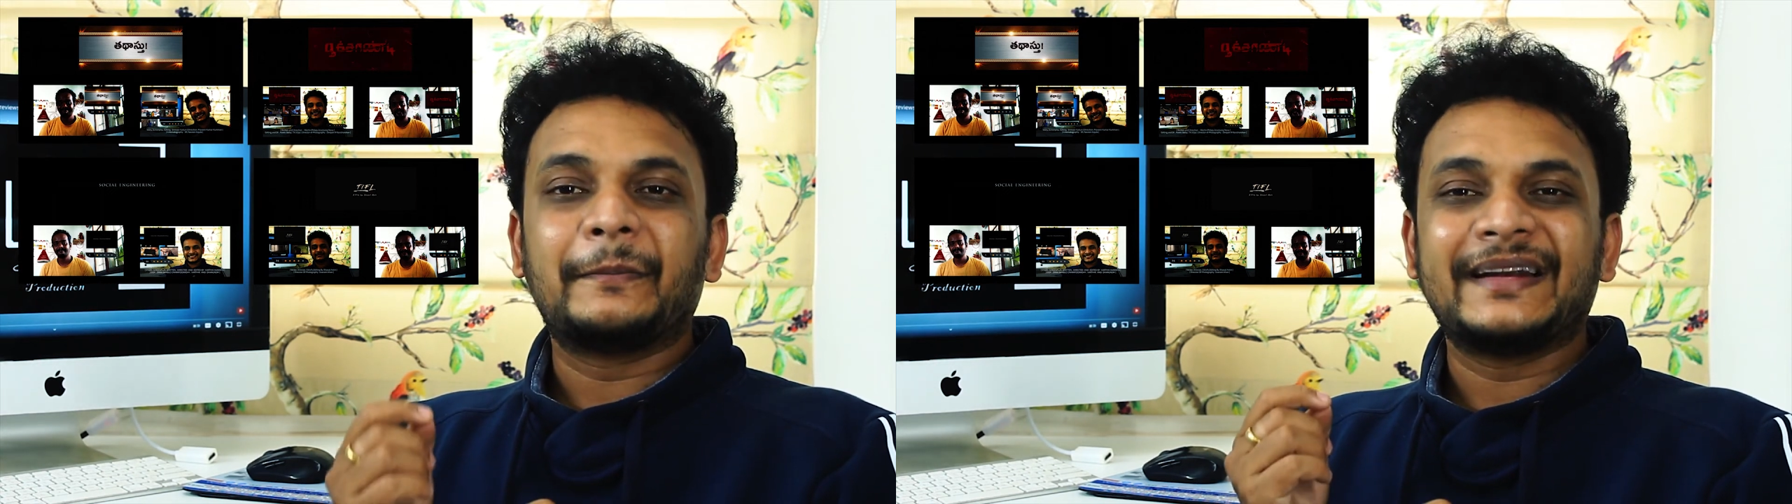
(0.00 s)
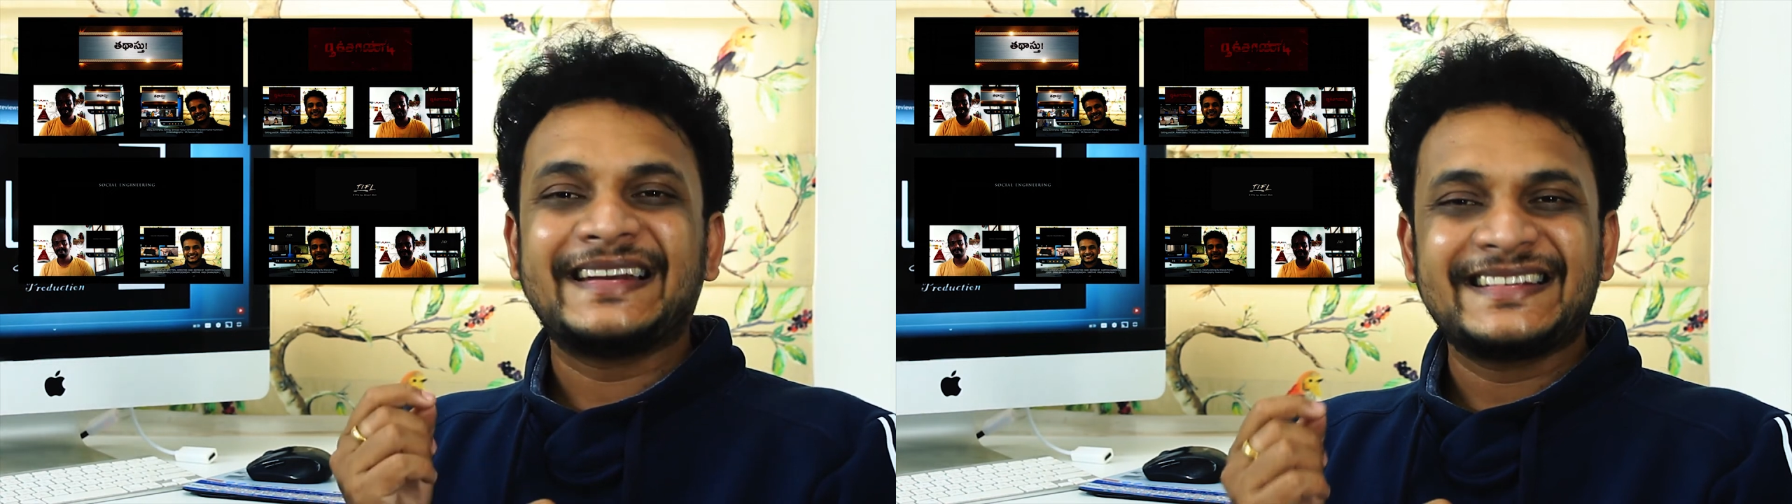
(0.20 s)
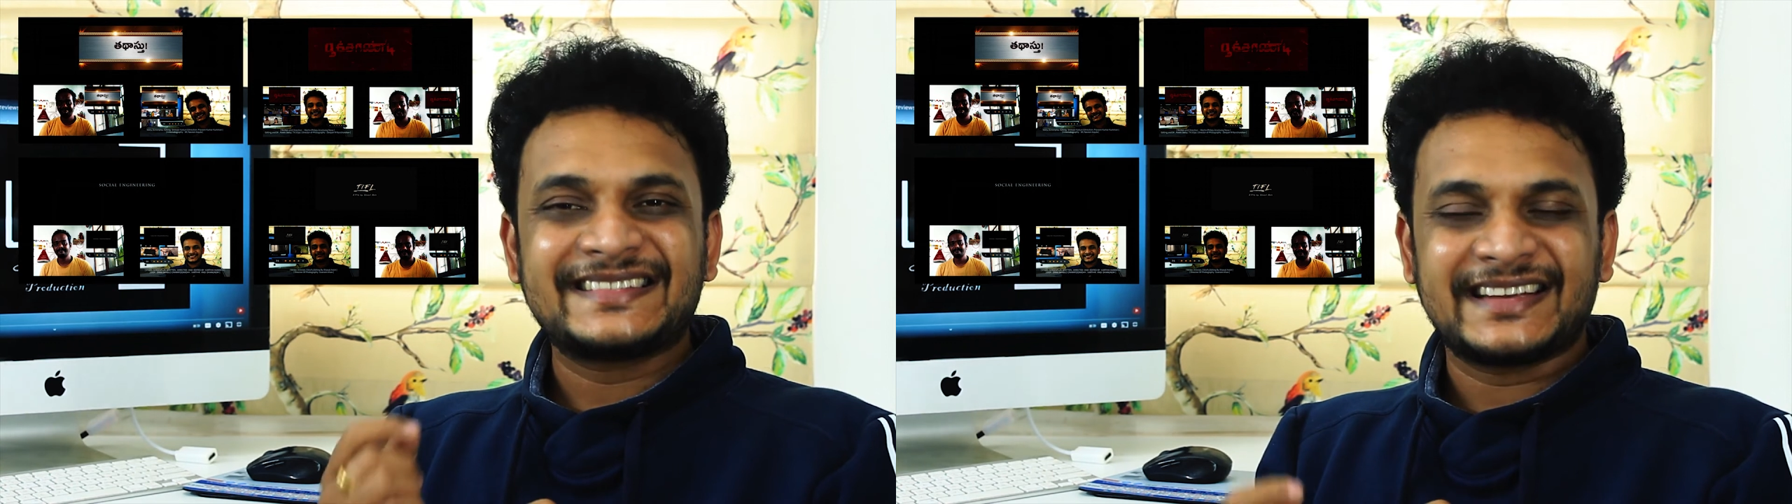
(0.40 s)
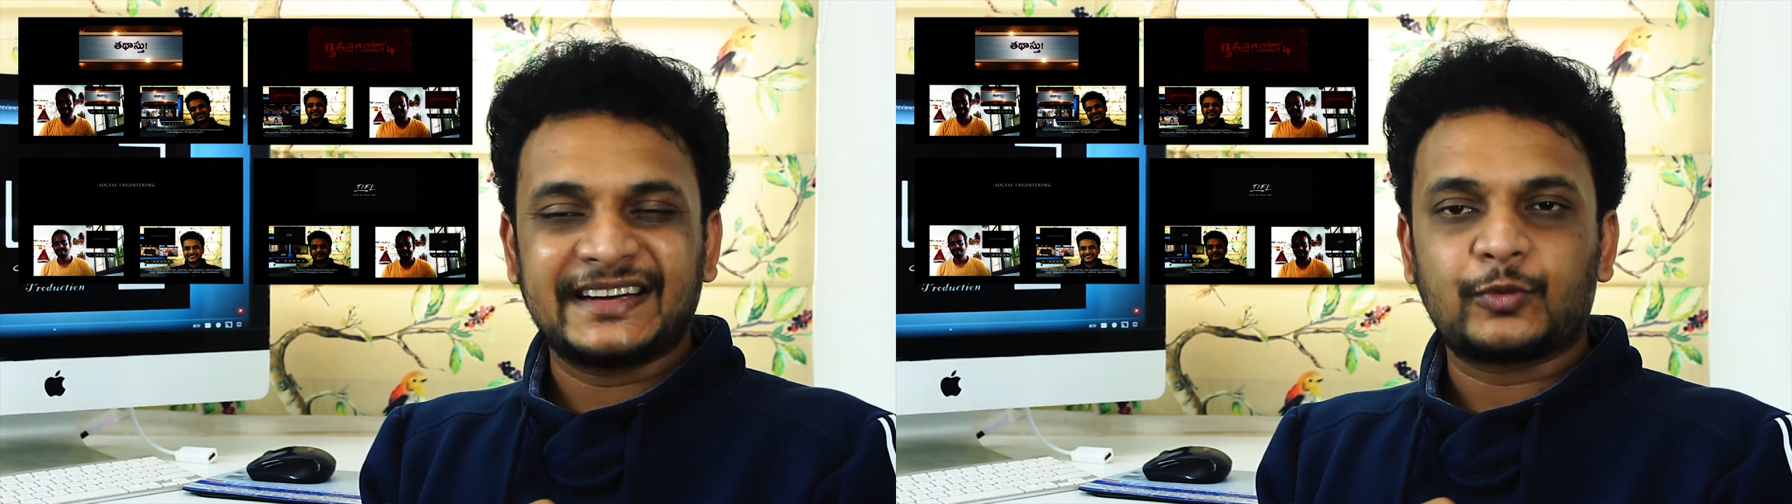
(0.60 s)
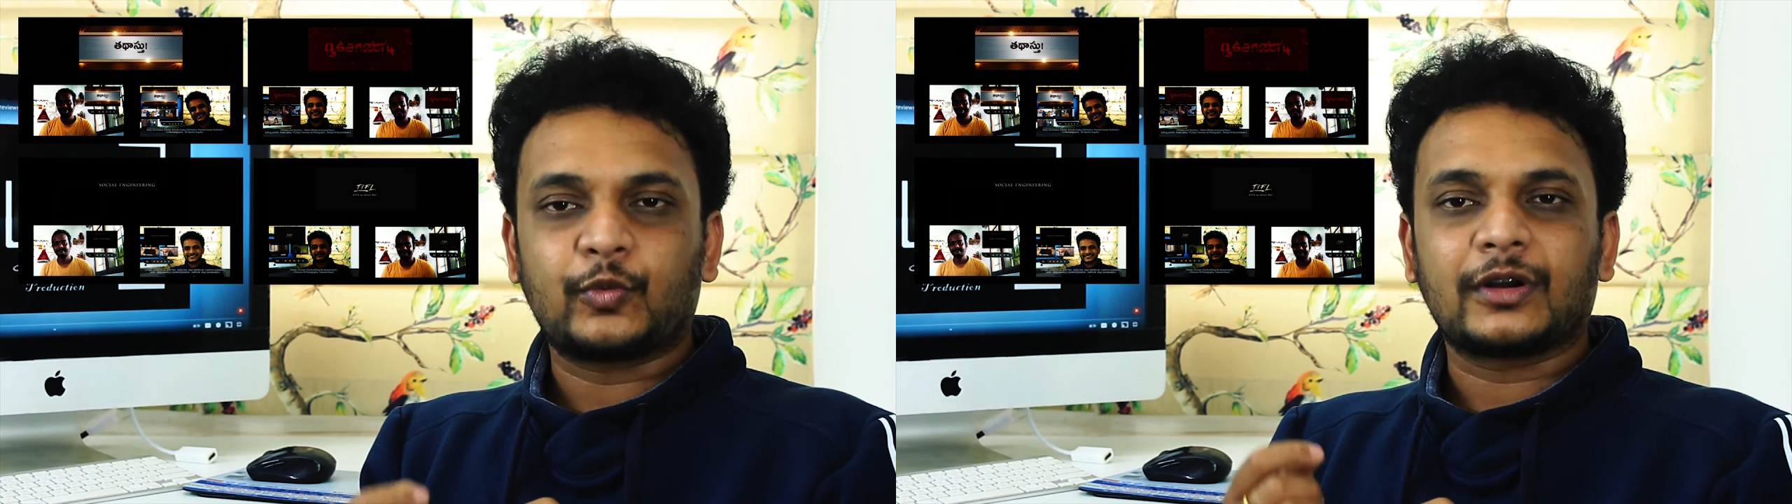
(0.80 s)
Please
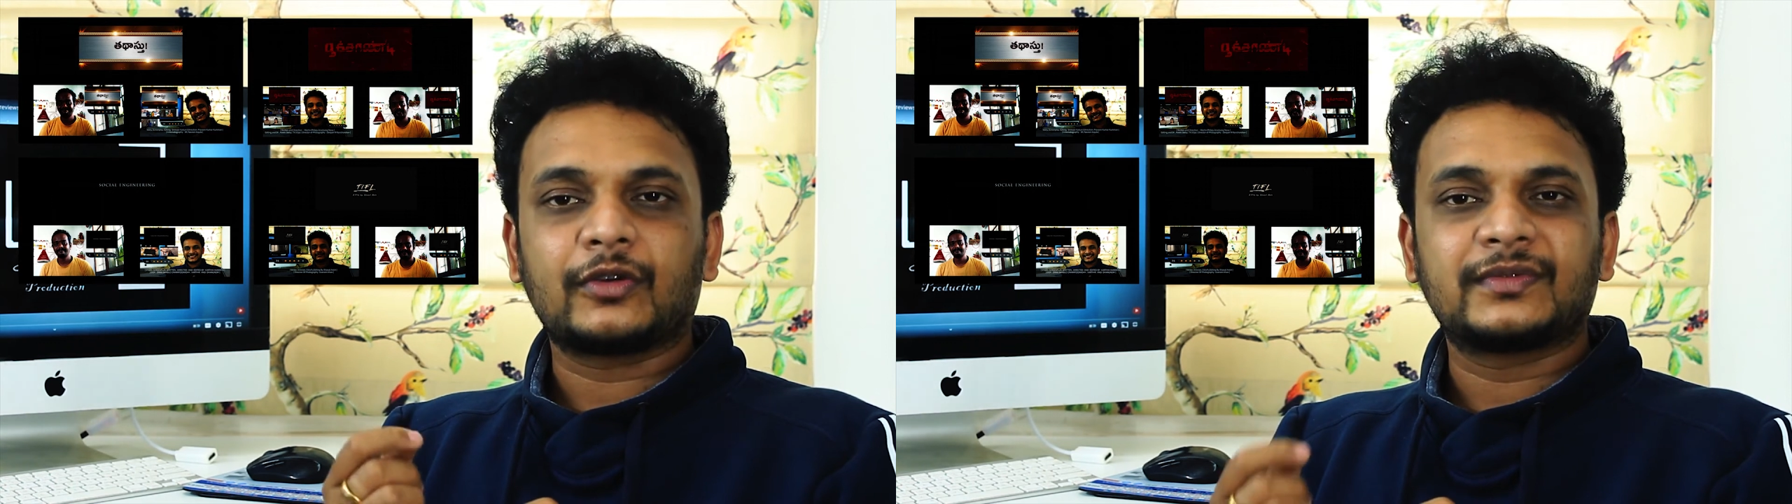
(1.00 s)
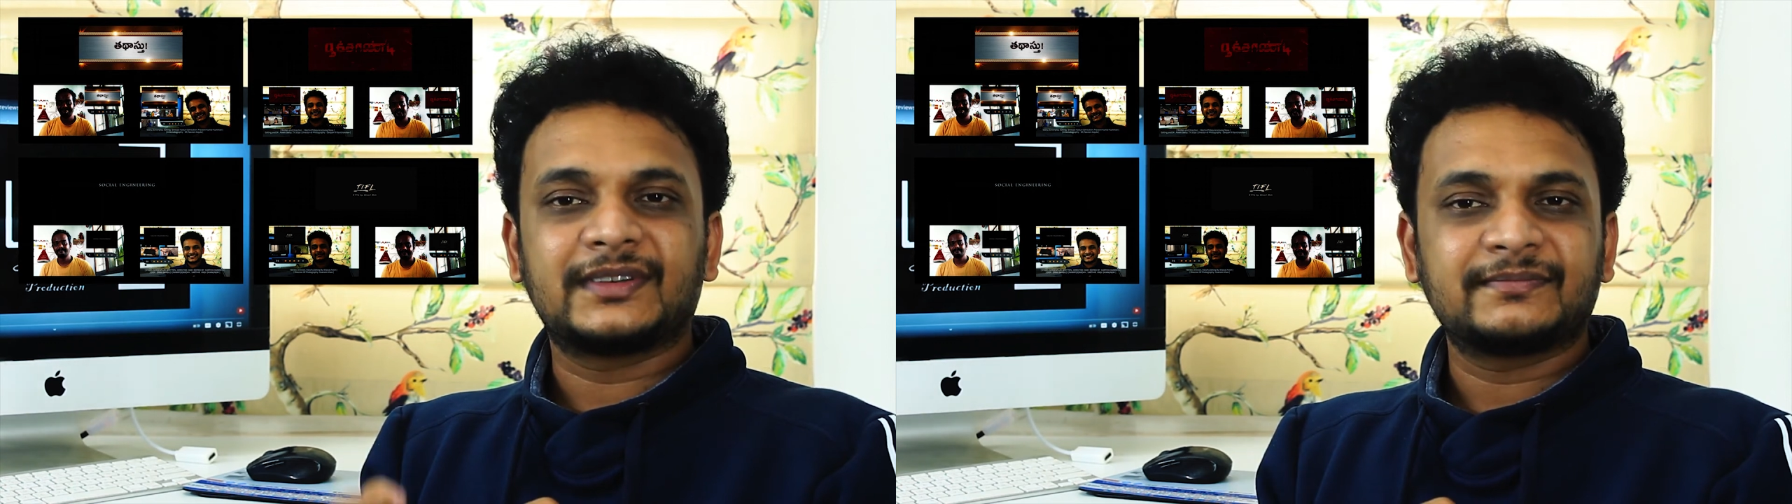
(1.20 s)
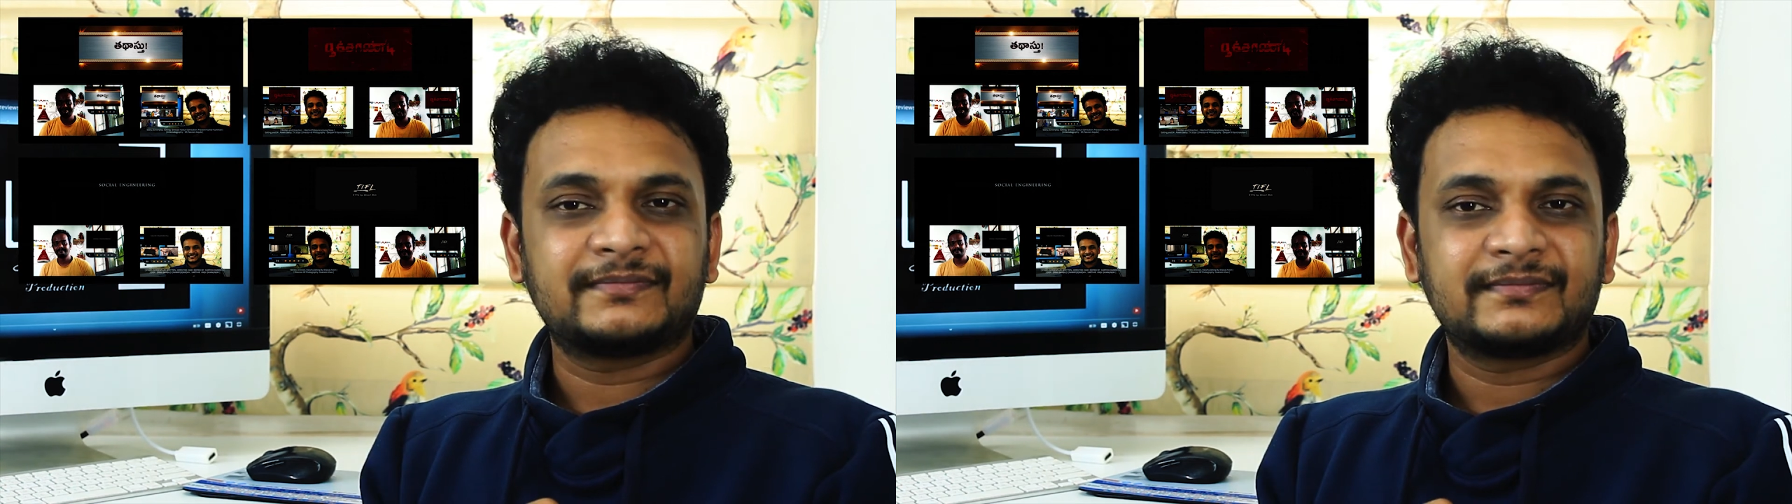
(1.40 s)
hit one of them.